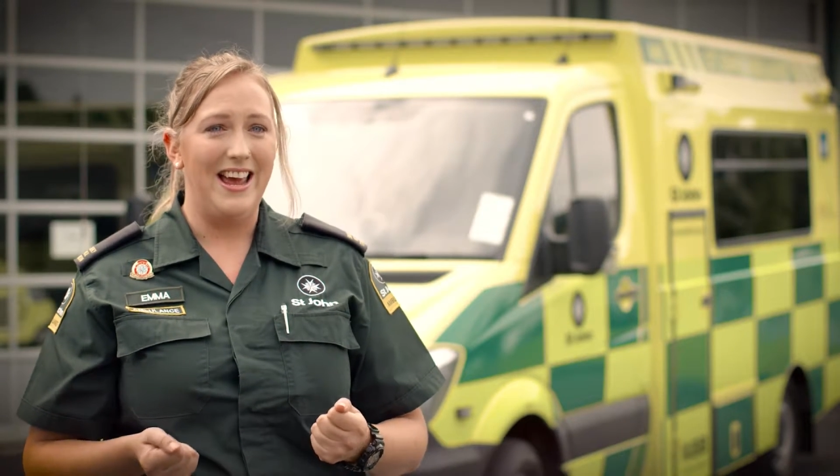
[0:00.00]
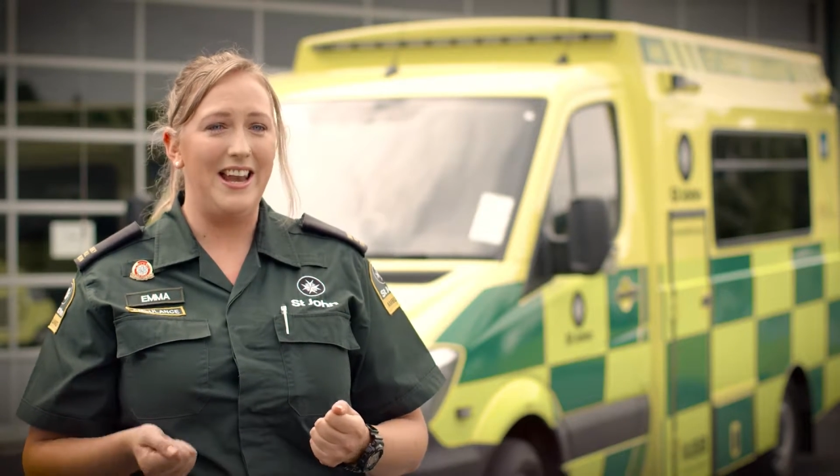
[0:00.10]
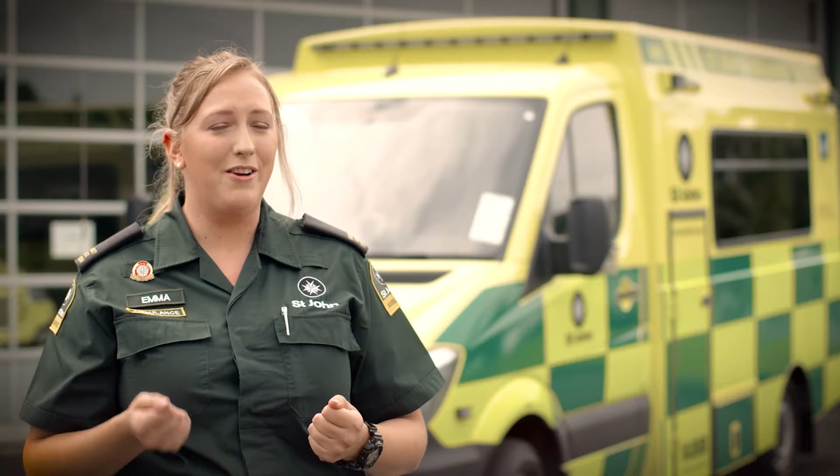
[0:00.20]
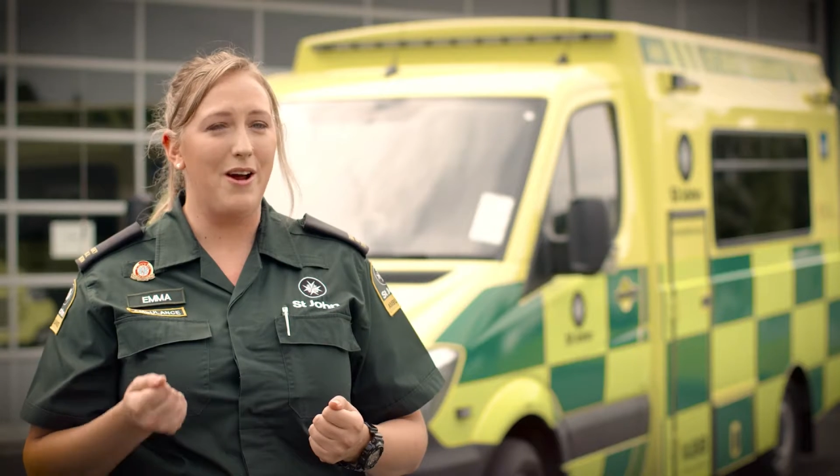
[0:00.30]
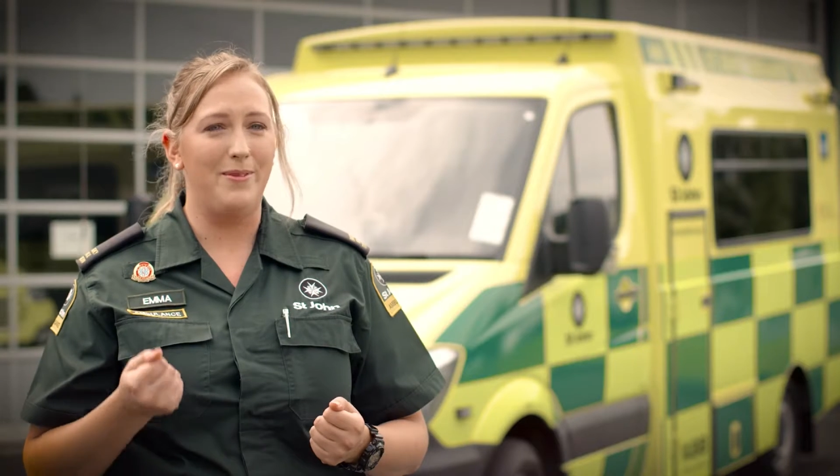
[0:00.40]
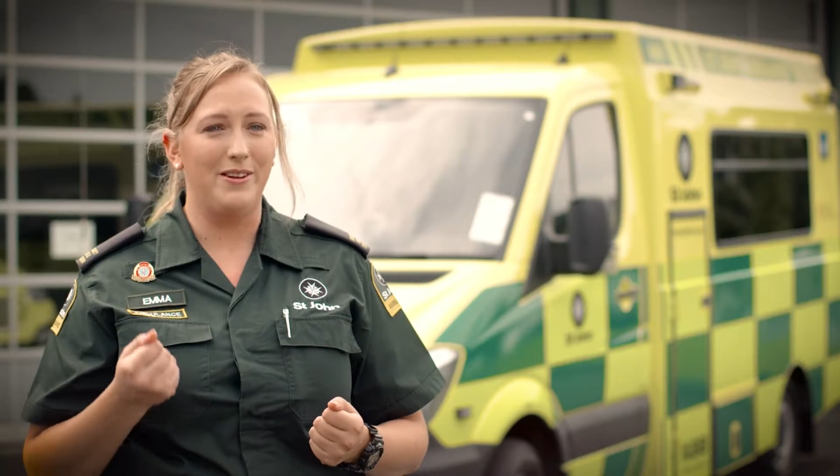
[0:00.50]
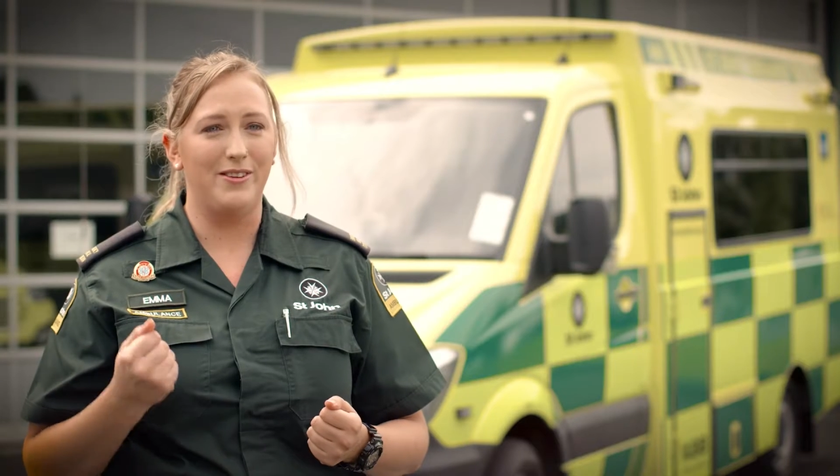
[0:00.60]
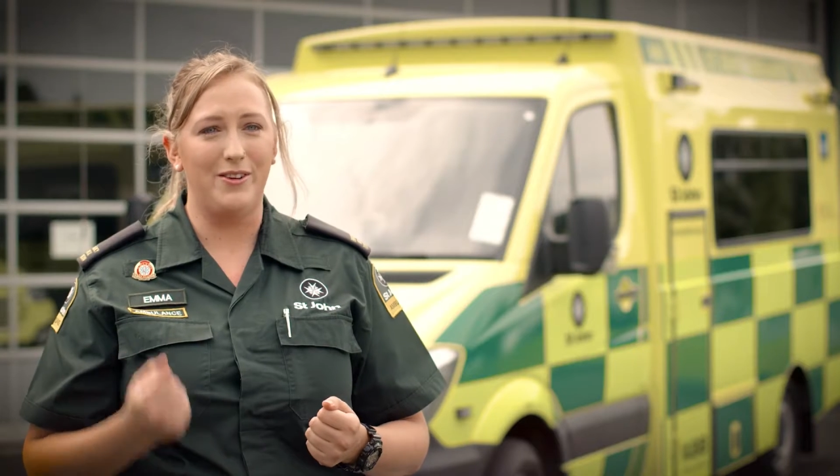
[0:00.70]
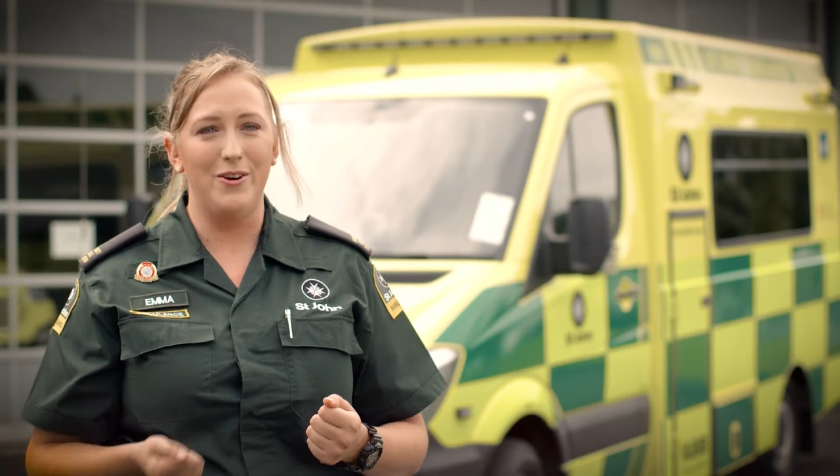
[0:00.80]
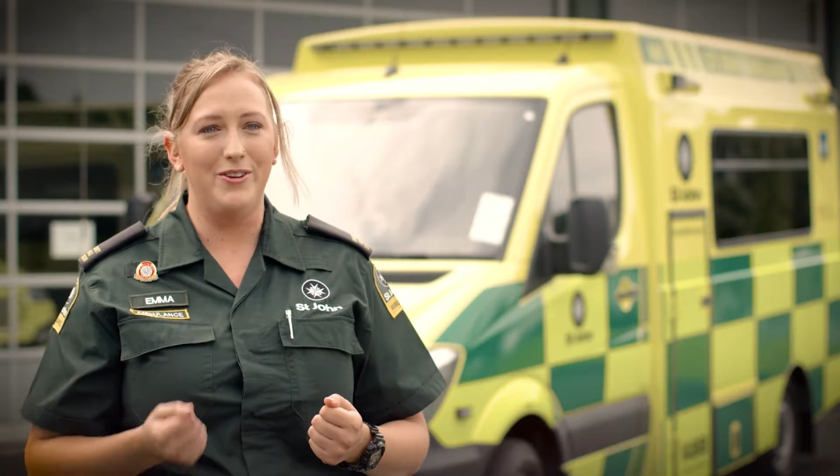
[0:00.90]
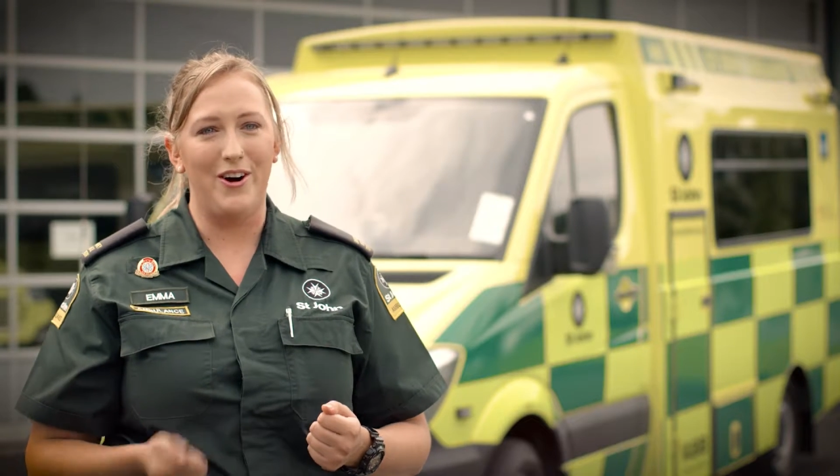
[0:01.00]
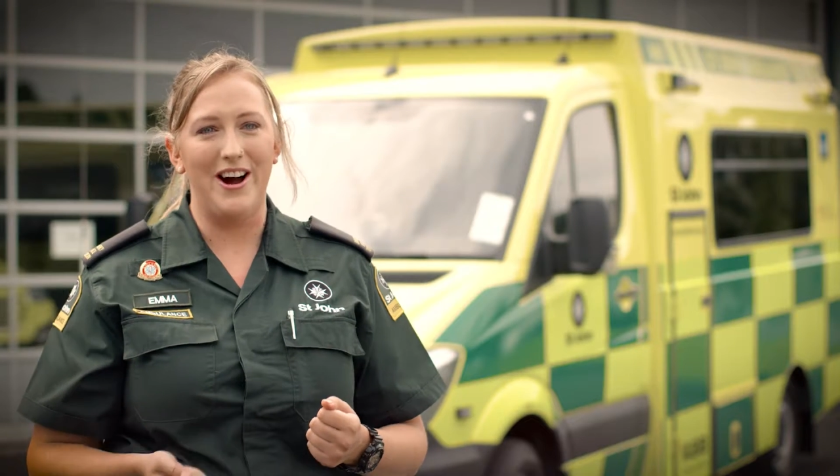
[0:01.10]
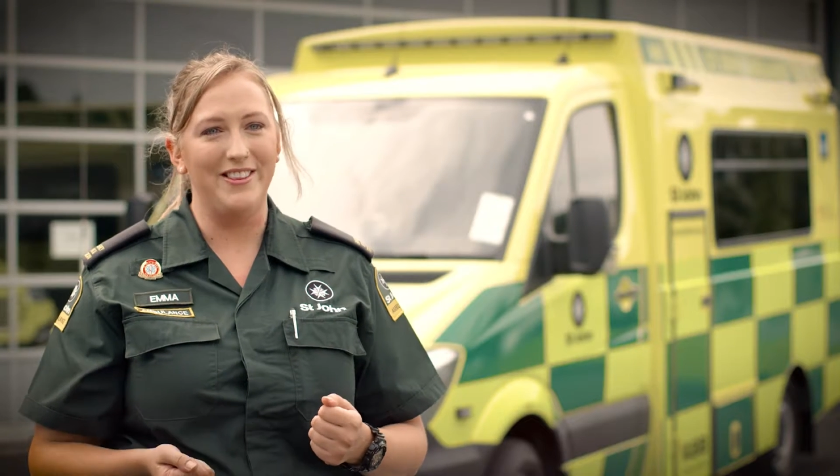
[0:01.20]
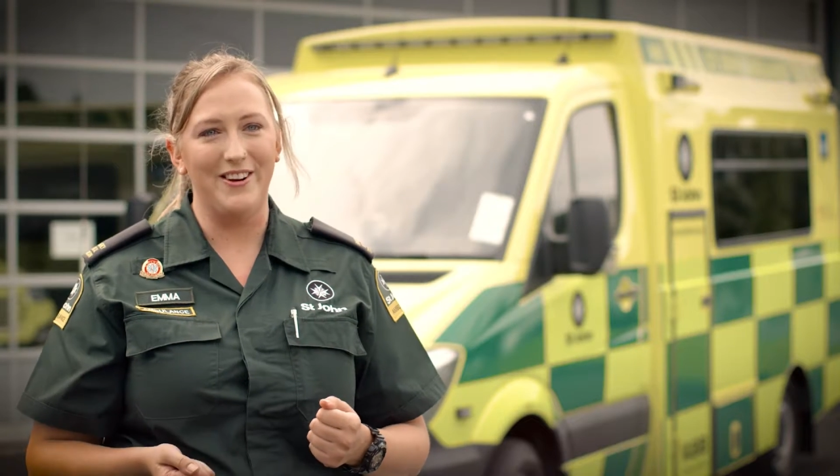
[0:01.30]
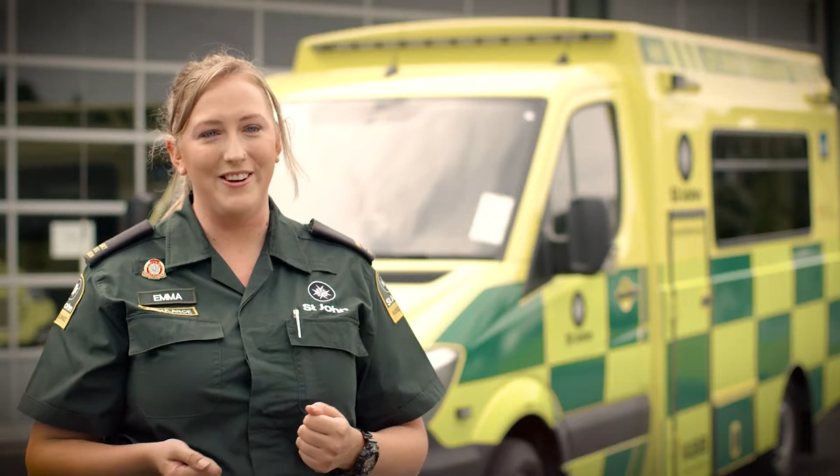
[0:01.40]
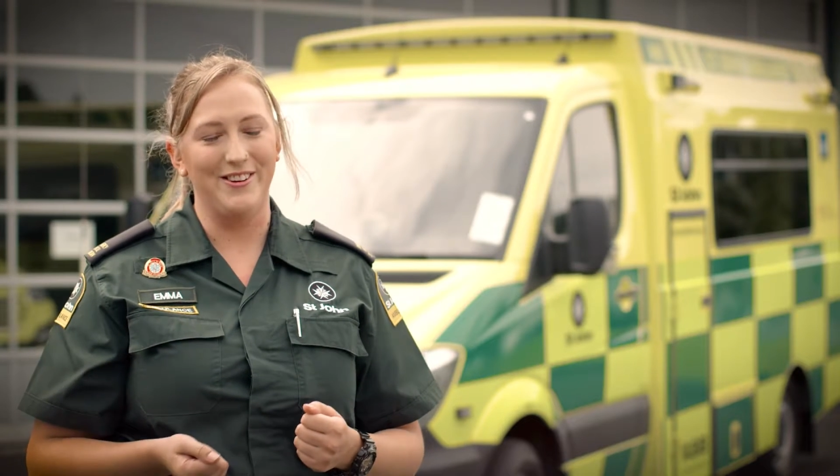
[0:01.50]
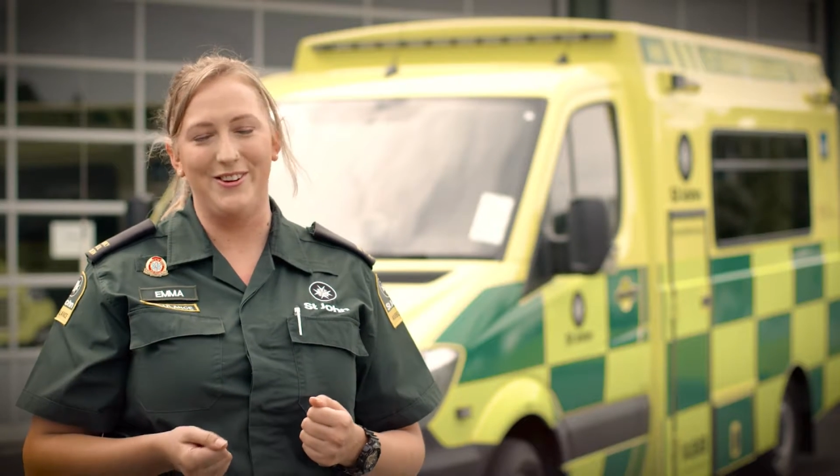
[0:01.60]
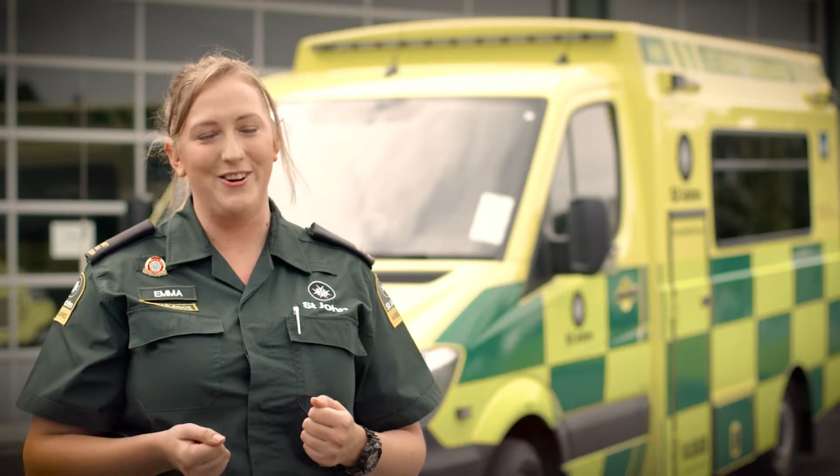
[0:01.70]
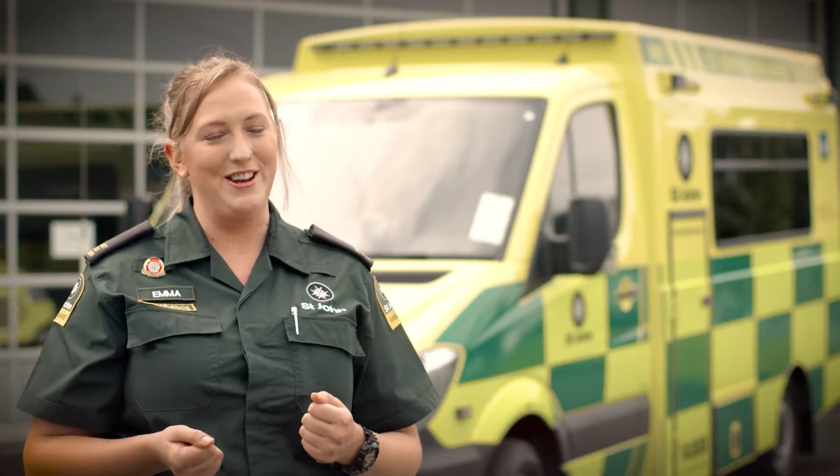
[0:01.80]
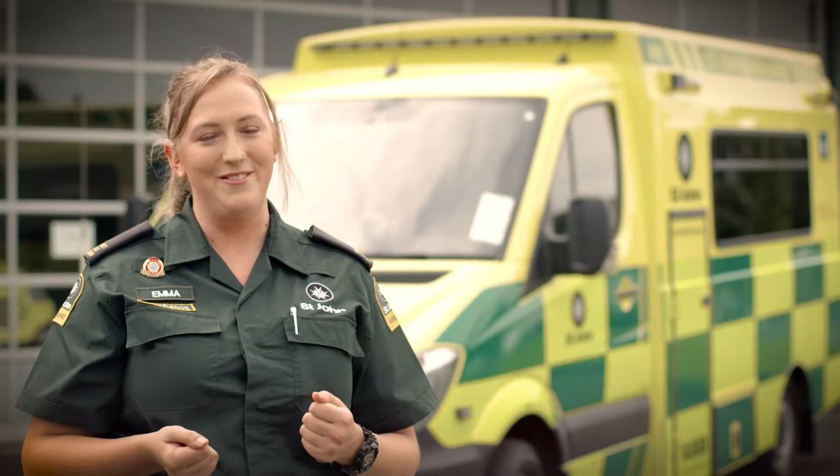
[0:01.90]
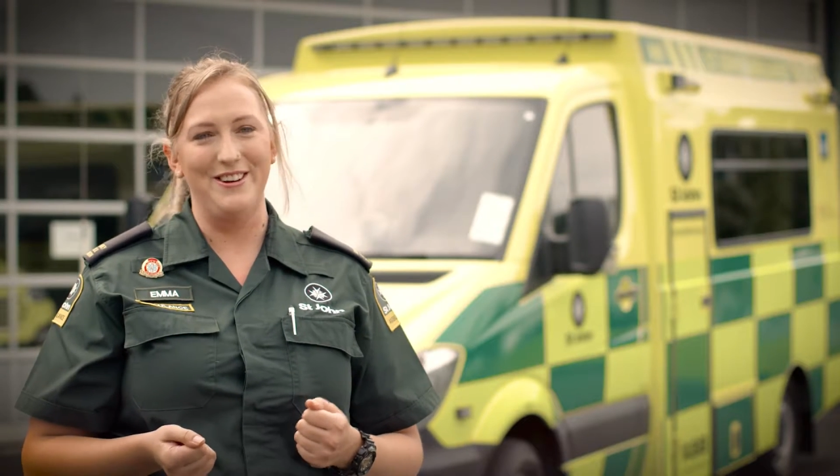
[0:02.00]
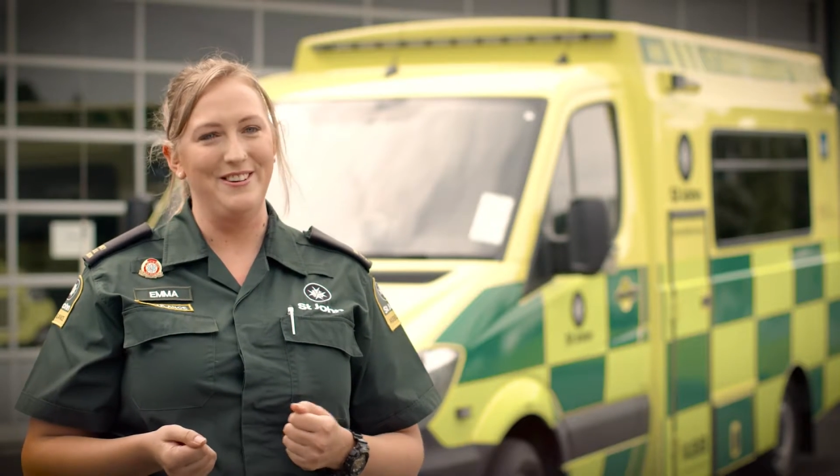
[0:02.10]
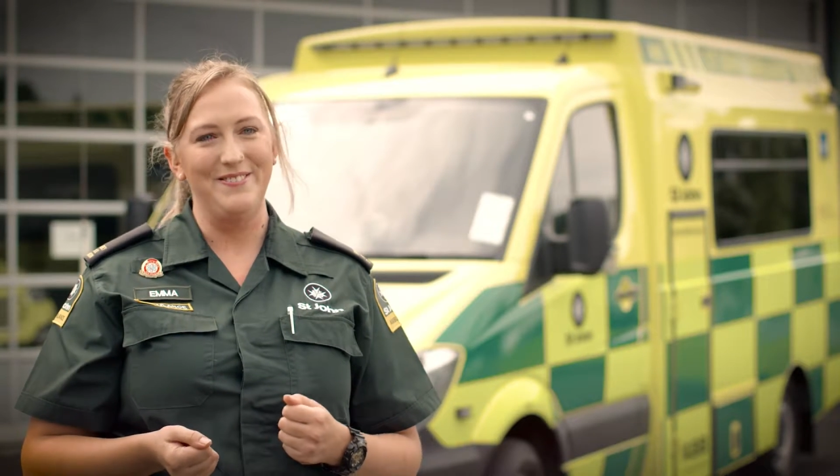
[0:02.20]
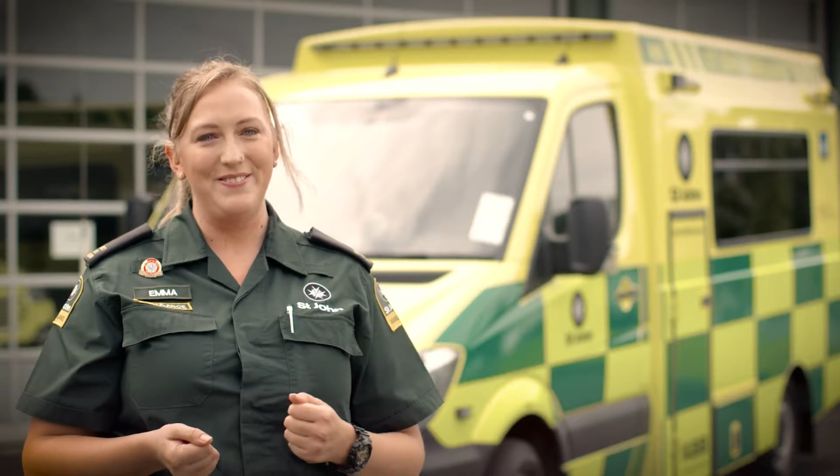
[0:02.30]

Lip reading: and he grabbed it so tight that I just couldn't even,